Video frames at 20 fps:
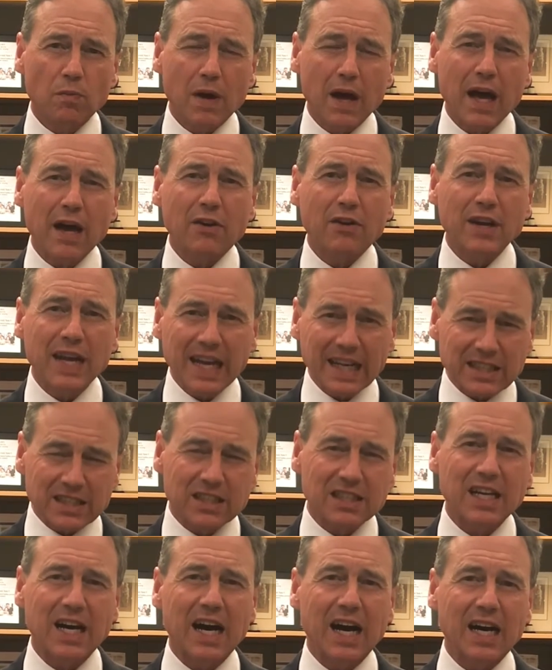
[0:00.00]
our next
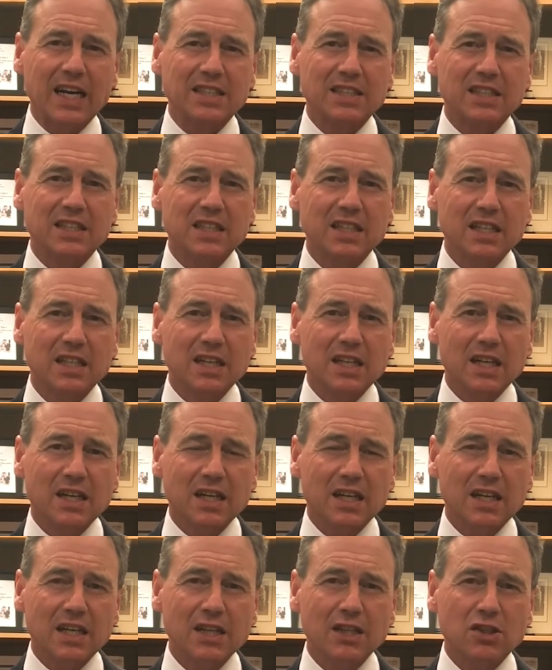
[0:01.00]
task
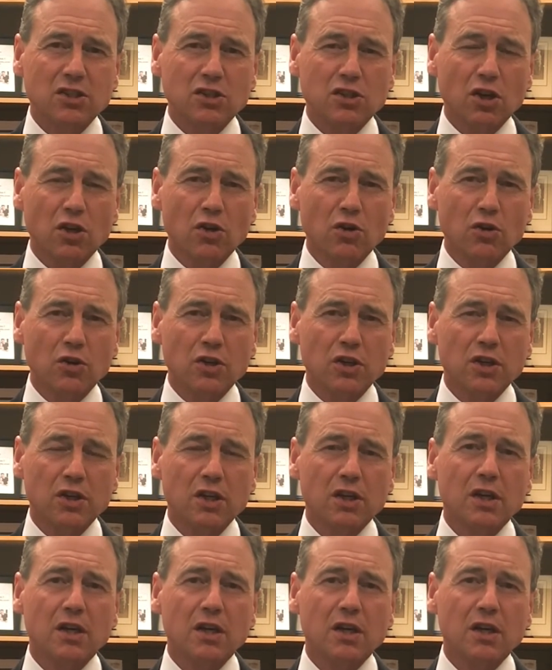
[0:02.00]
is to look